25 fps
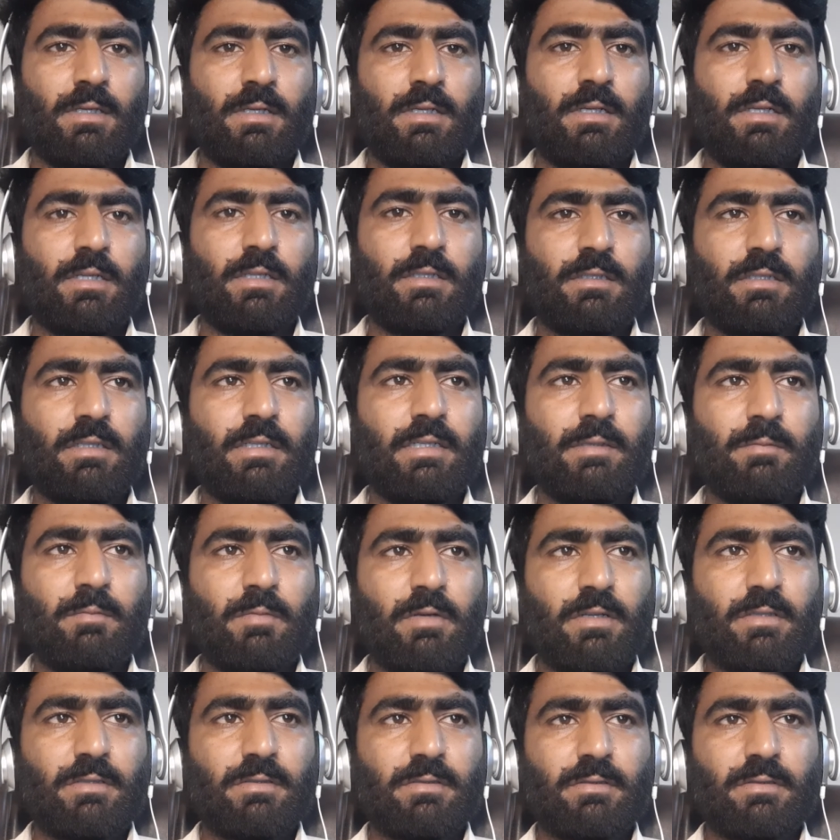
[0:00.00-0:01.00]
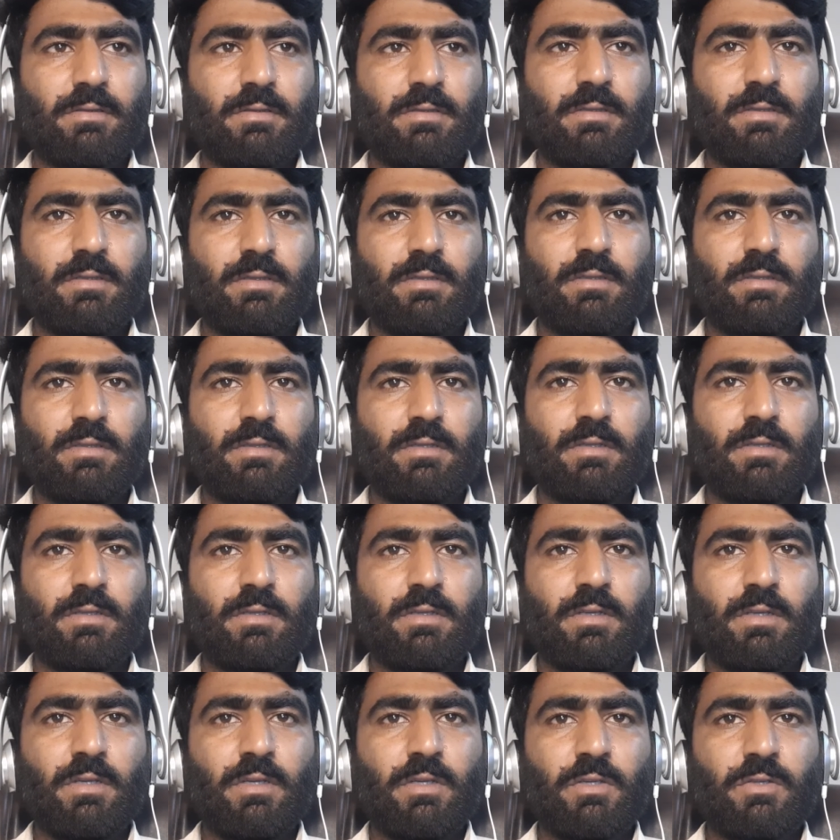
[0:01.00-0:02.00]
it limits
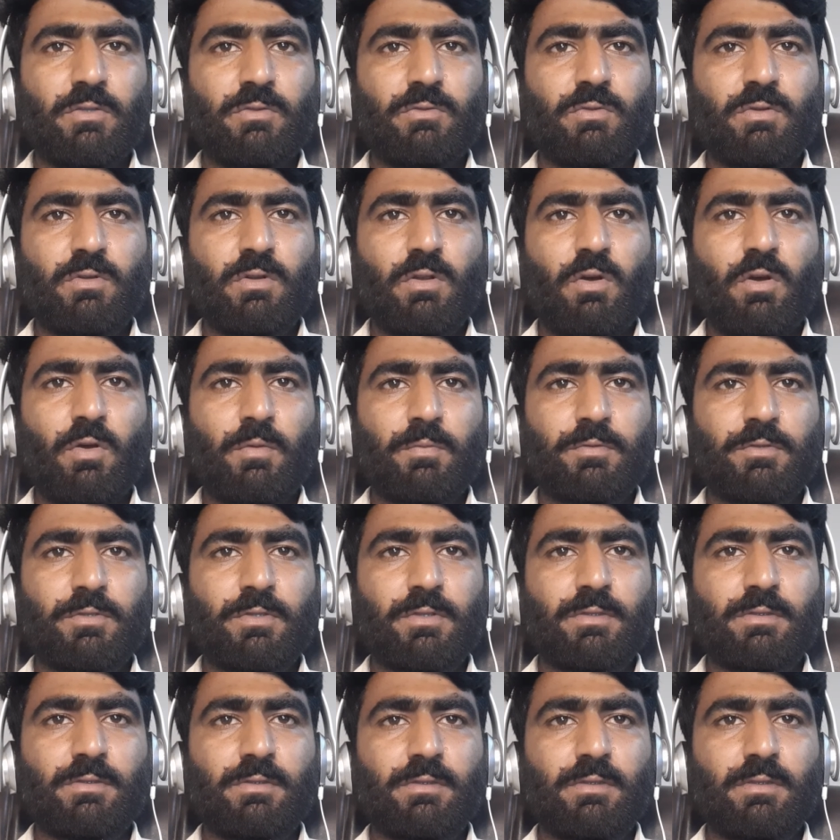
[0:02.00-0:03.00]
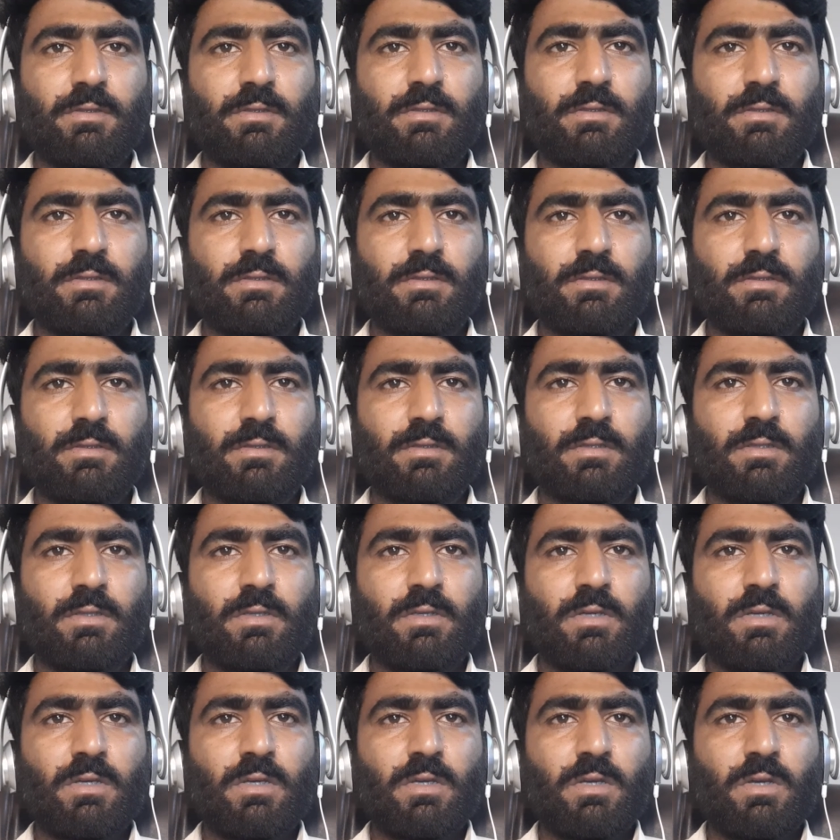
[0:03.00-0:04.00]
your options.
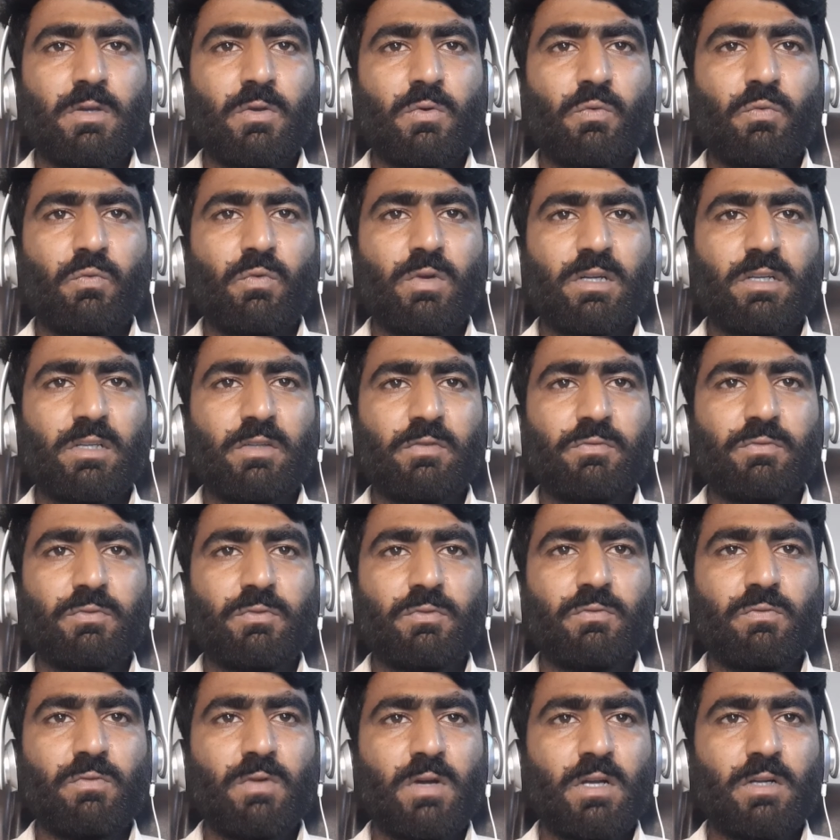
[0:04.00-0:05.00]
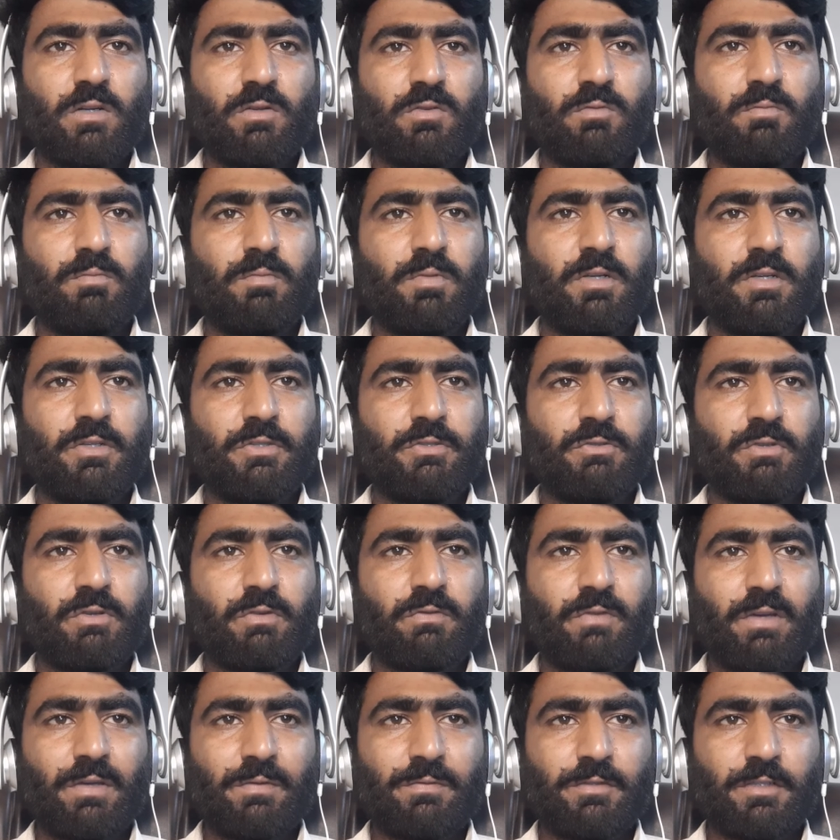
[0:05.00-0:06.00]
What if you want to build your
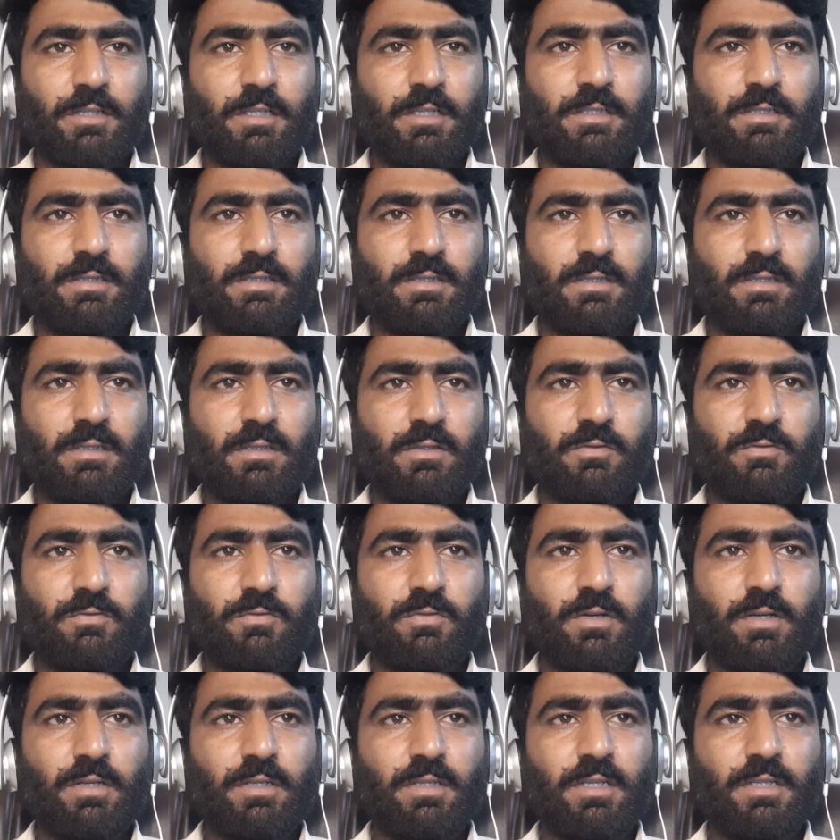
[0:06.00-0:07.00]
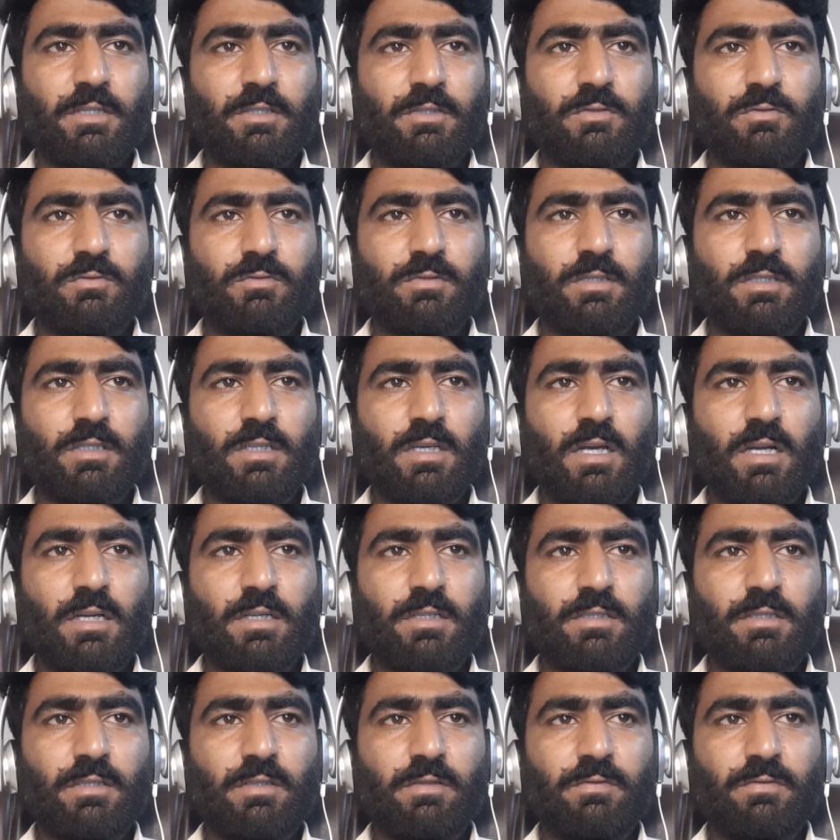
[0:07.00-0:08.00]
website front end using a
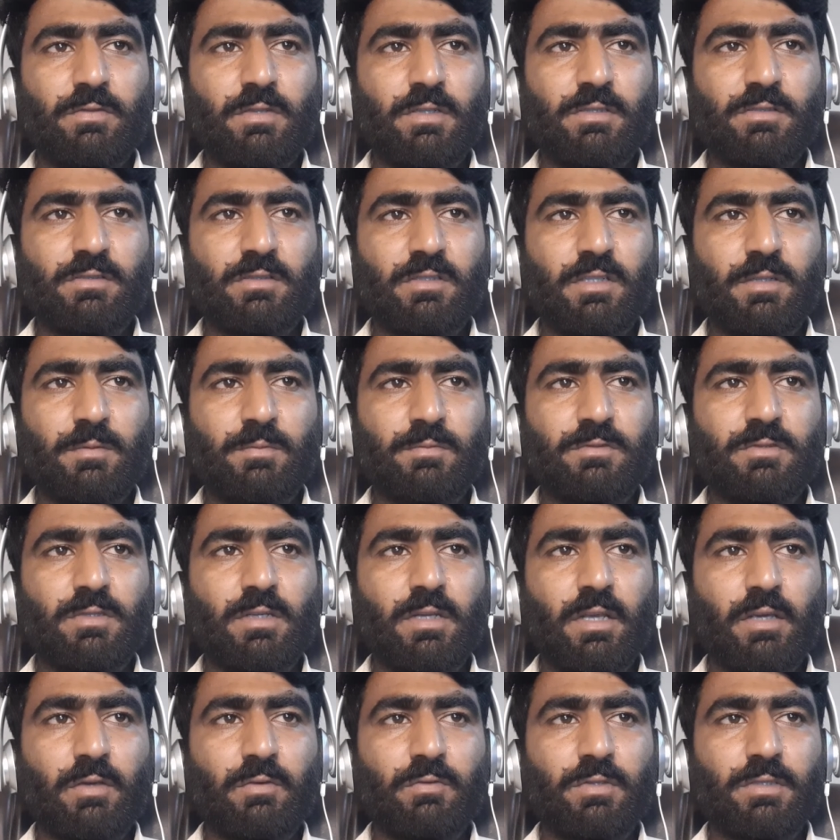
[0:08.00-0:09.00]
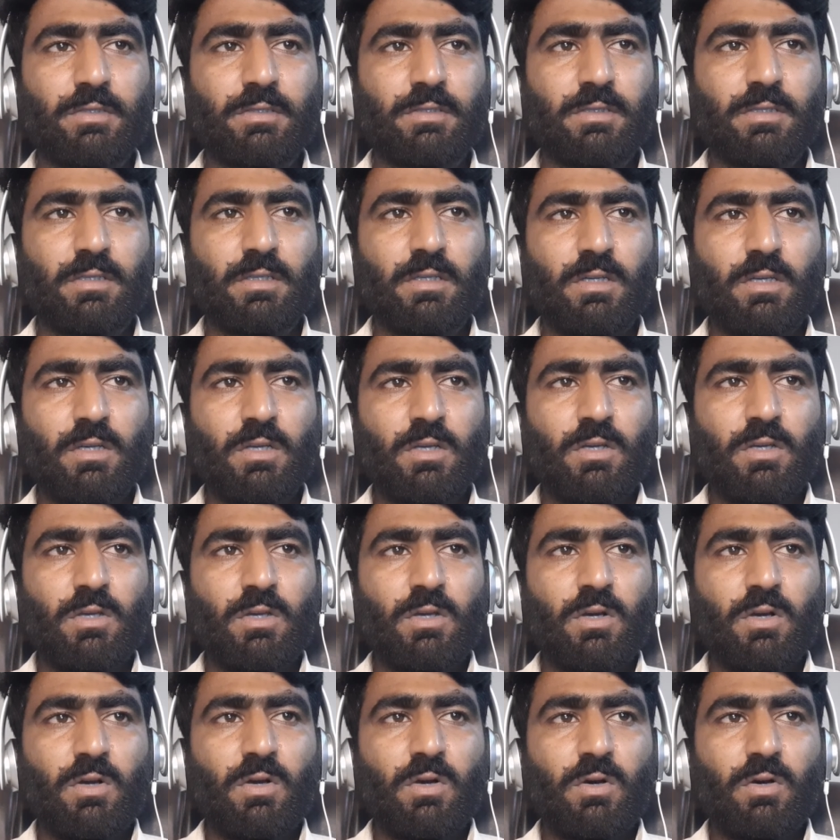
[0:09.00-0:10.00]
different scripts language
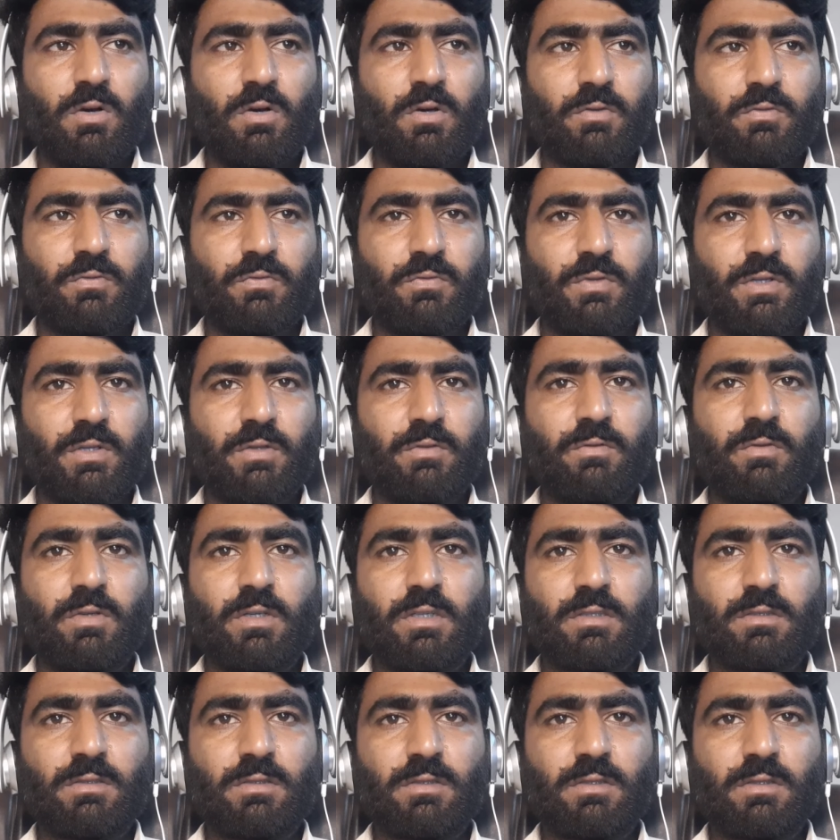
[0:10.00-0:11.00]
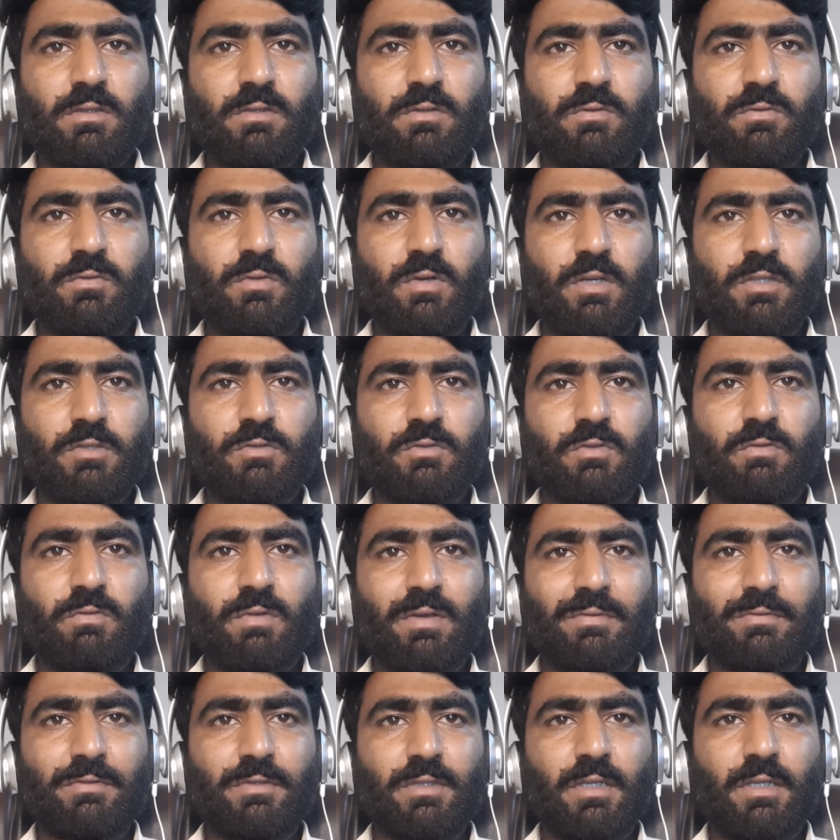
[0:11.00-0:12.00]
or frameworks for your
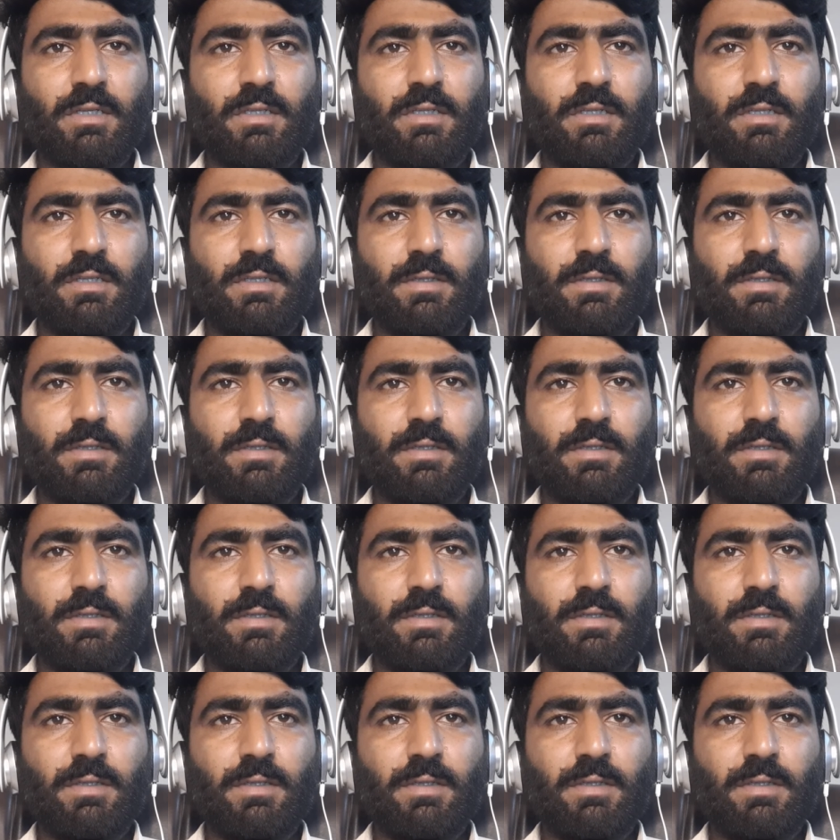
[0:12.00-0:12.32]
website?